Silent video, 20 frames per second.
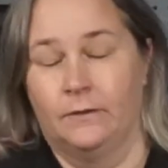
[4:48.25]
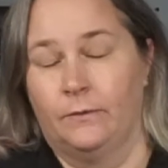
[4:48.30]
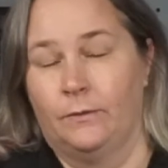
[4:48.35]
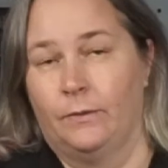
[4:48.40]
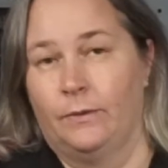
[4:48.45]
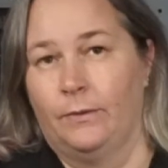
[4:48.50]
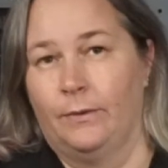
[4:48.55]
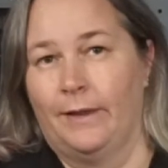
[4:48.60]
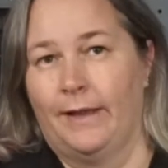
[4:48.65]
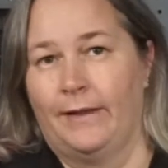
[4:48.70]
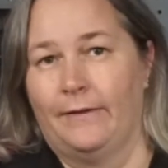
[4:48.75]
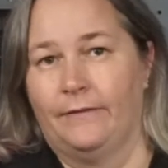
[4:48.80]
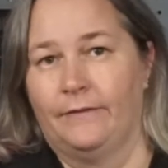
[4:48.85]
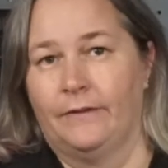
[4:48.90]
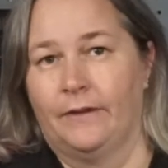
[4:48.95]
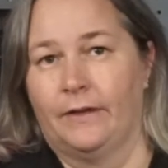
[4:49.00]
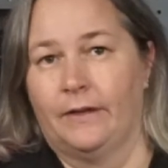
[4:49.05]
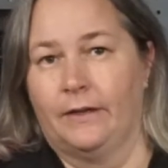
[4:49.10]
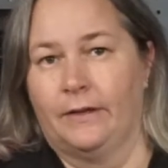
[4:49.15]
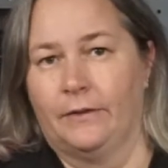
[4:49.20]
We will
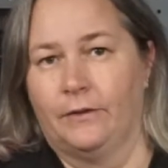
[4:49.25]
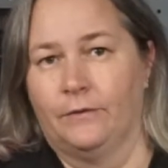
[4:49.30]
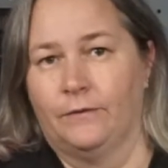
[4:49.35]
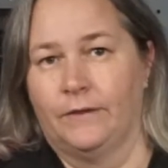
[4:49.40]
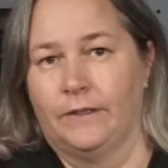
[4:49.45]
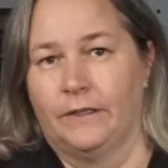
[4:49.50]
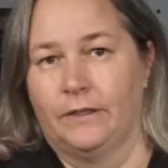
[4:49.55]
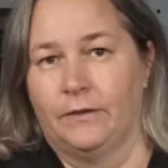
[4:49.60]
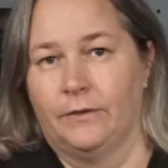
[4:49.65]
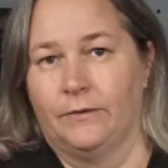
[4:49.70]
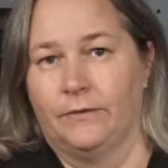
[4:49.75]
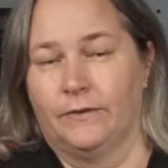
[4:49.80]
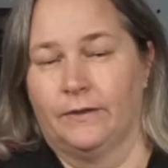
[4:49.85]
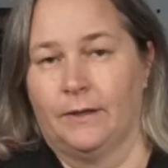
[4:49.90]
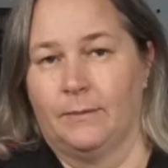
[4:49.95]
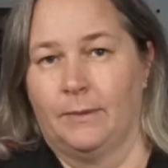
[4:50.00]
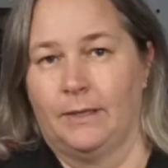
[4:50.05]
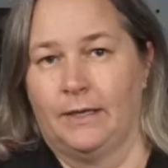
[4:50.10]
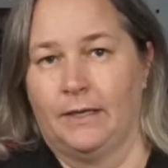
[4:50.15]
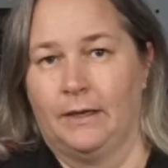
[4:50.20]
have other videos
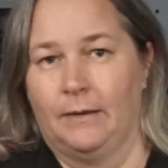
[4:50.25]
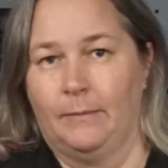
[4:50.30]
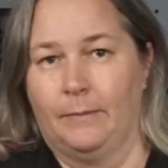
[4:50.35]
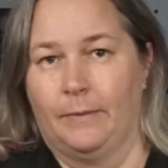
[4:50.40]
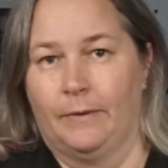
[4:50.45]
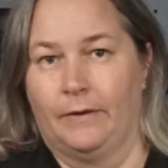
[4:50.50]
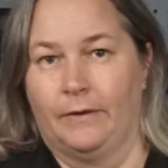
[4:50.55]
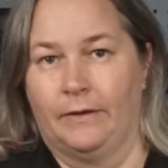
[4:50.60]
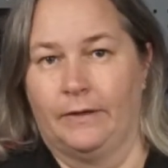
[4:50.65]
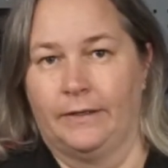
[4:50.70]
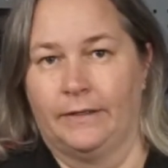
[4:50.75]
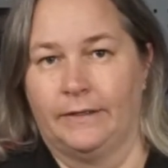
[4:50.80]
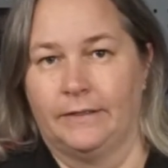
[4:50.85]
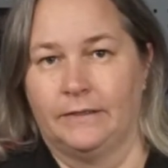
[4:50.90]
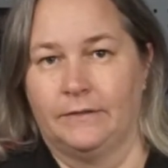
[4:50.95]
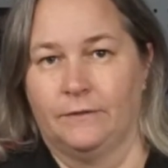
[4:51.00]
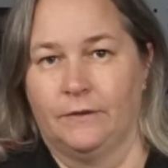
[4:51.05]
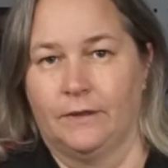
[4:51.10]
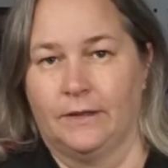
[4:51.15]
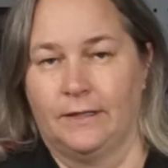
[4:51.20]
coming up on
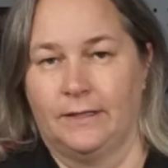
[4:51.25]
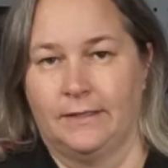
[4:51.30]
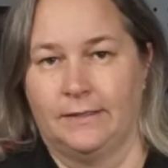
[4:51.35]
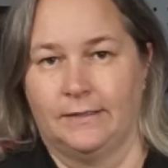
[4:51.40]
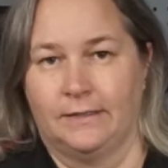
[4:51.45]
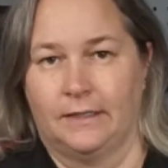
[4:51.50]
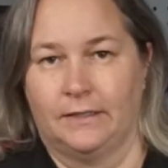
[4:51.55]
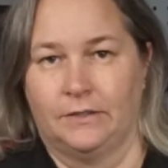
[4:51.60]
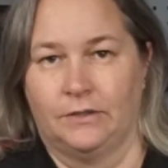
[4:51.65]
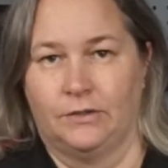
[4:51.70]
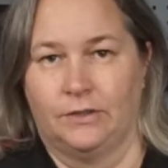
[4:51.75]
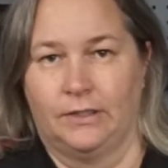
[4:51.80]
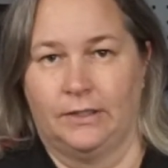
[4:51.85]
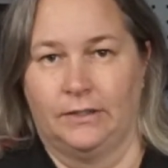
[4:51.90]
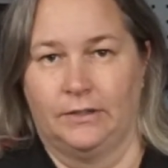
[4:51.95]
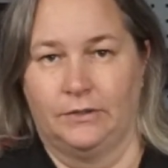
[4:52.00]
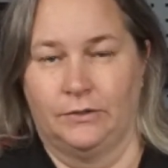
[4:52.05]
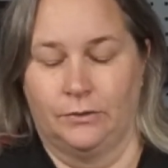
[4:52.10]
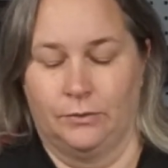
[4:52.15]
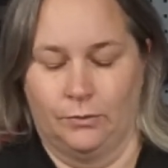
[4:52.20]
different things that you can
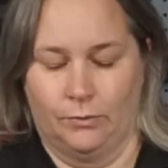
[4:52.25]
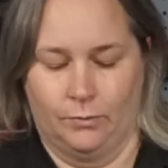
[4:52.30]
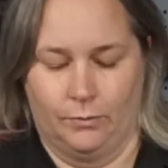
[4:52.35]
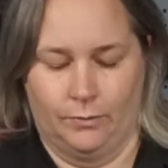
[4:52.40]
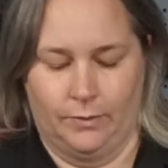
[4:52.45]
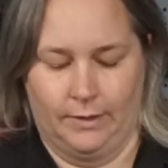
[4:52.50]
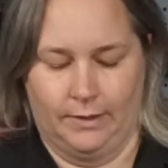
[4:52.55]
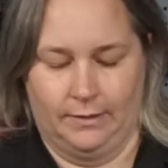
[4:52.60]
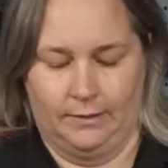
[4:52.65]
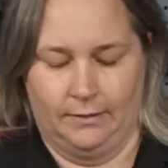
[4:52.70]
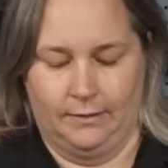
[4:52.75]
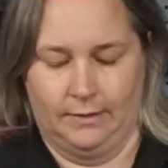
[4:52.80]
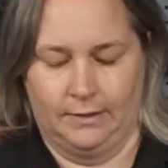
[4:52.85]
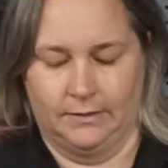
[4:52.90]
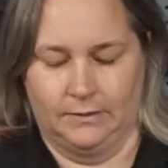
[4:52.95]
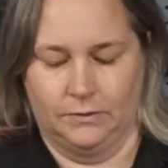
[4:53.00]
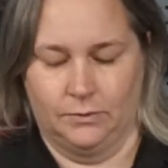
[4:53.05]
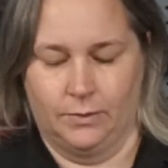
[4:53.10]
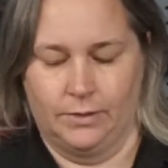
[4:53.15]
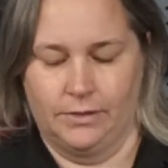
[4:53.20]
do with
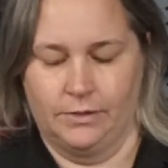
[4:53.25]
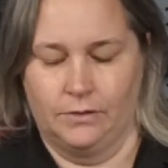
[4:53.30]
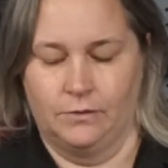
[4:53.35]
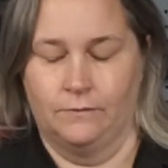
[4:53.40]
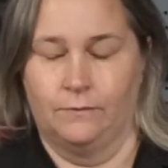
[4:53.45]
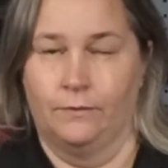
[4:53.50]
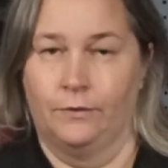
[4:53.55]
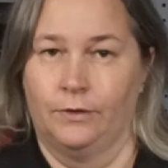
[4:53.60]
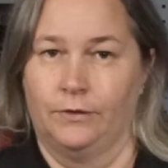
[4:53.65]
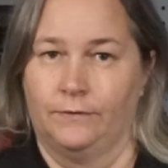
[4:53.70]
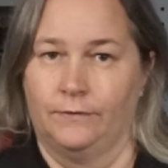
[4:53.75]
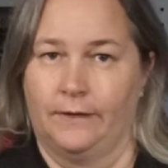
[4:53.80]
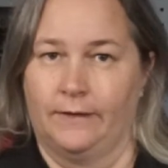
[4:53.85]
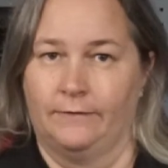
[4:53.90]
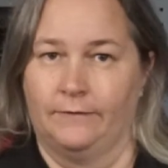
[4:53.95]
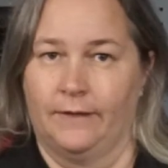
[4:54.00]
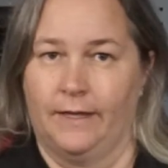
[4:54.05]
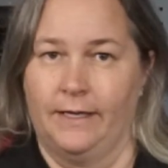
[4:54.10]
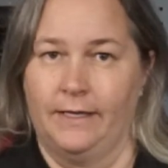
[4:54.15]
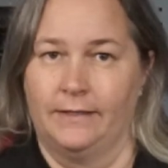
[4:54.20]
this
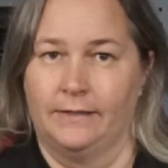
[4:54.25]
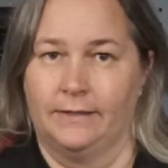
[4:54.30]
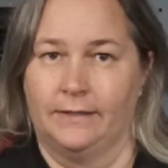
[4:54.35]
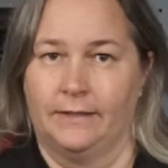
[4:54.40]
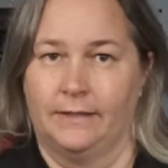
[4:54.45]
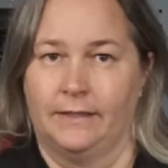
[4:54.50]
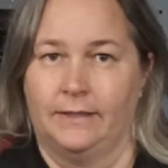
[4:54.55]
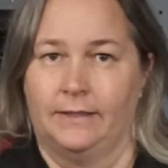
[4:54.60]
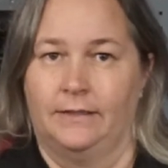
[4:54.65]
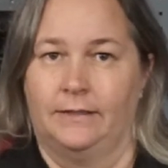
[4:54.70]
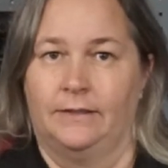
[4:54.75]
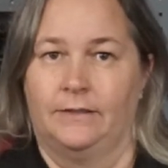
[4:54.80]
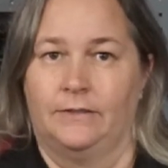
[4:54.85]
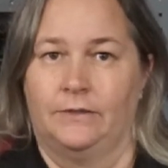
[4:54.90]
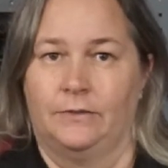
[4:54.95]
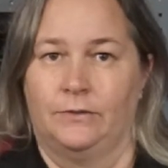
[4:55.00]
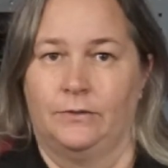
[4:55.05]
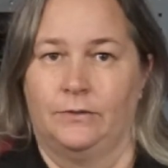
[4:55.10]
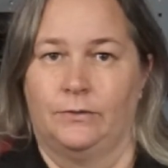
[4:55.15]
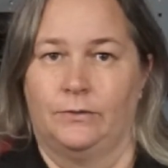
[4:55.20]
2245 Lite
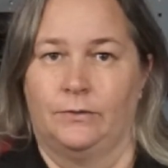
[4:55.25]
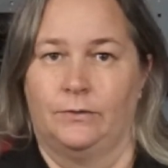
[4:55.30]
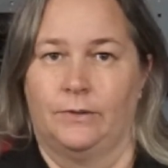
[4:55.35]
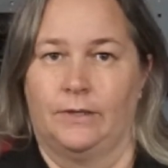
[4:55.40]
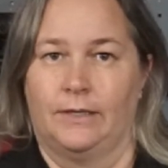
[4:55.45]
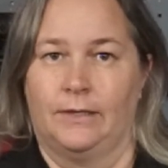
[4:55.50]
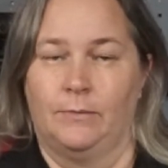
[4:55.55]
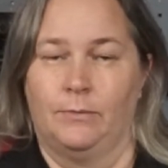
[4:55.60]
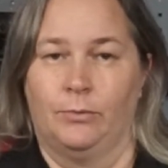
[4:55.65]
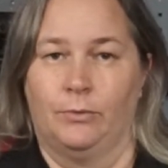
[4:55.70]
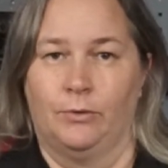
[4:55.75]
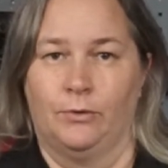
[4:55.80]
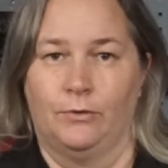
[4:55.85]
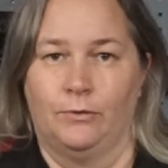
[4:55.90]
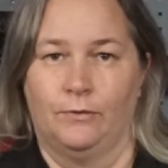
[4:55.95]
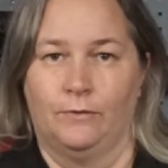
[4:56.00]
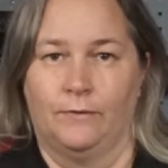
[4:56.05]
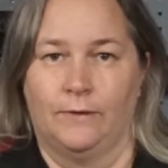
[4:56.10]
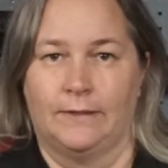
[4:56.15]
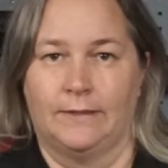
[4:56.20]
to
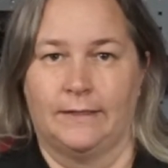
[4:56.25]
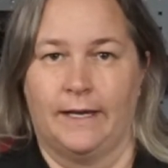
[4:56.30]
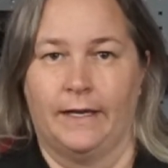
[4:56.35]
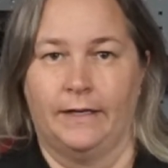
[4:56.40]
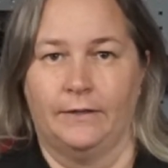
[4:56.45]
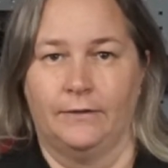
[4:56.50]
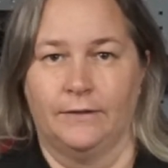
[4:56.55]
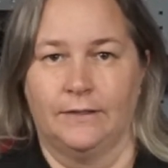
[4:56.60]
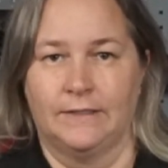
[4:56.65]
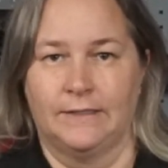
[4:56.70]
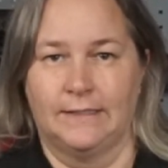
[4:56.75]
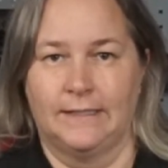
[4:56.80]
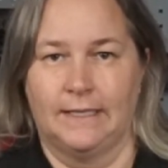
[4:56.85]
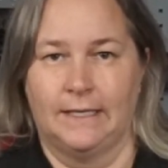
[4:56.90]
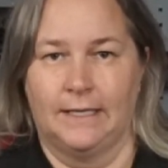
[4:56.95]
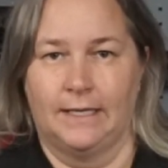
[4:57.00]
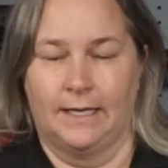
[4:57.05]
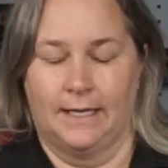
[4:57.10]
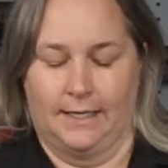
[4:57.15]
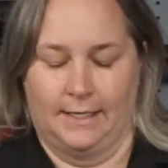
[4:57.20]
improve its
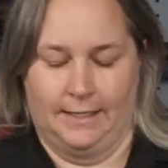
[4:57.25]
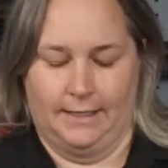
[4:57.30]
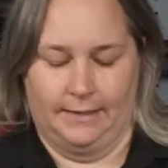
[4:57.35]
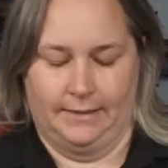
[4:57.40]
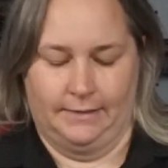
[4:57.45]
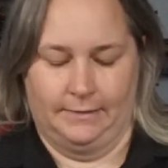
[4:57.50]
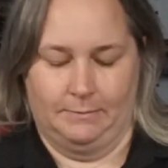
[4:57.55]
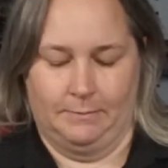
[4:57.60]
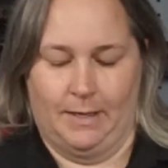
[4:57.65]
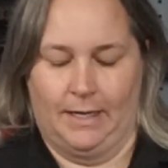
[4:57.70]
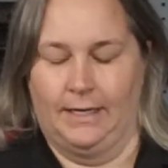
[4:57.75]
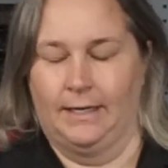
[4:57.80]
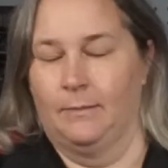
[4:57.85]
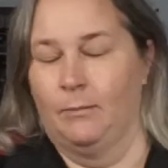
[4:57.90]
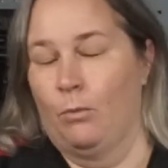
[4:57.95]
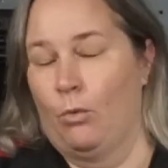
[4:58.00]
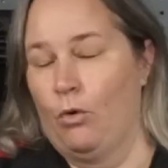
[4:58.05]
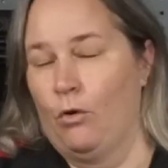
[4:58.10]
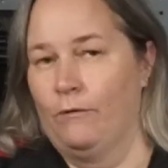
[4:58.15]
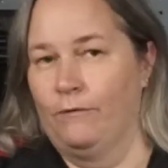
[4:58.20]
accuracy and make it
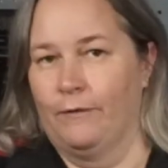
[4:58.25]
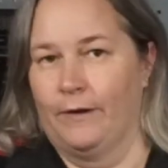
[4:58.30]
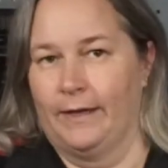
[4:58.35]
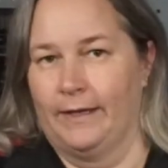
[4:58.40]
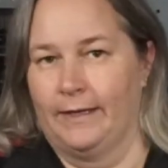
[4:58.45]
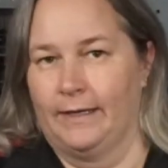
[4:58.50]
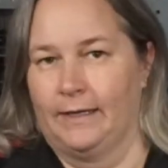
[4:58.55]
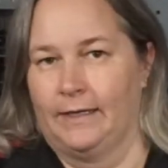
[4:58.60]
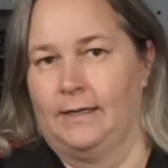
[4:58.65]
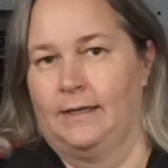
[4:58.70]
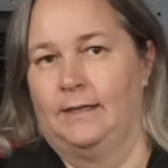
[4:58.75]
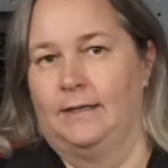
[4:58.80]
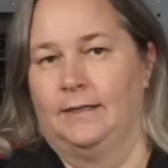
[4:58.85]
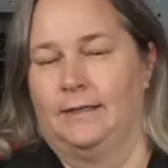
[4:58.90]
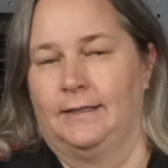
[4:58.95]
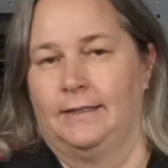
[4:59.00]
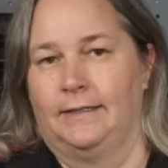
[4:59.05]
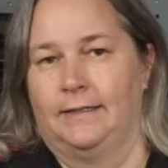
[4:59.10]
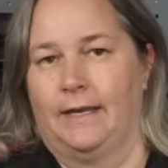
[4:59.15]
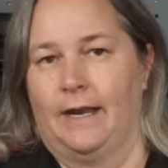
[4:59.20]
more fun
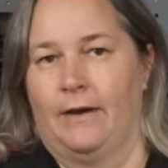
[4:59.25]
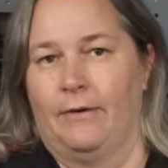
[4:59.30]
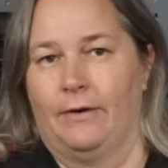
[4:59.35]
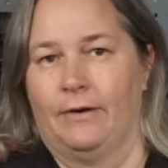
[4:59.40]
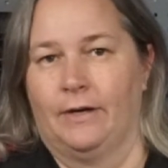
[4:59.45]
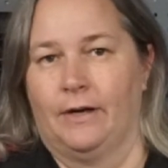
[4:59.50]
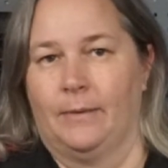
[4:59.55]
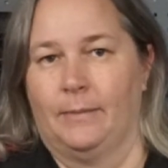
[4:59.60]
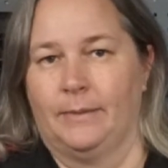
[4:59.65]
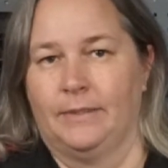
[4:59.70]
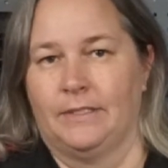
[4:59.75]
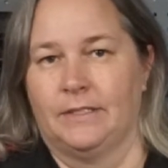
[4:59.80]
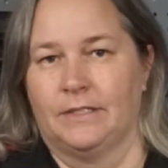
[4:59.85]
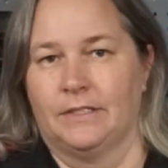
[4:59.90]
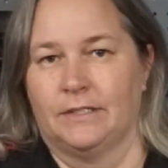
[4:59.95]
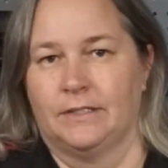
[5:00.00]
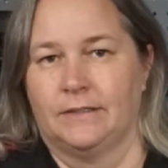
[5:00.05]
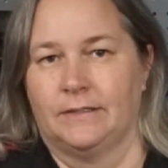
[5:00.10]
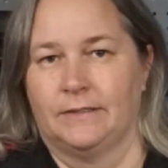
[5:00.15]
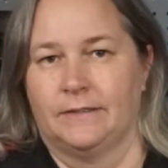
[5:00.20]
in our
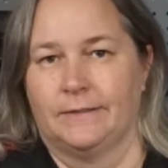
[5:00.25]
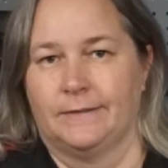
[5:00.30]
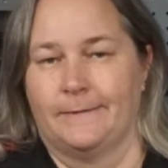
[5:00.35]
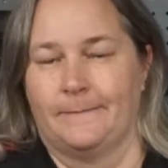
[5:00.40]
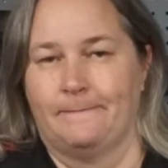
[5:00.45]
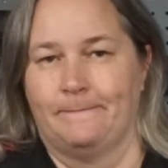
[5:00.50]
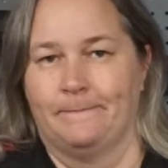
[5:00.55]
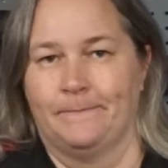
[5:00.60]
competitions.